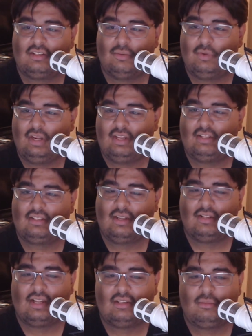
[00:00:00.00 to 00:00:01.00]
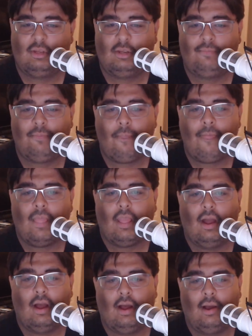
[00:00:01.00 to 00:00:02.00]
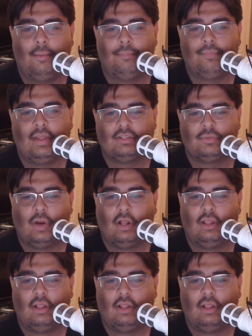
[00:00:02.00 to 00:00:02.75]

Someone had sent that to me as well,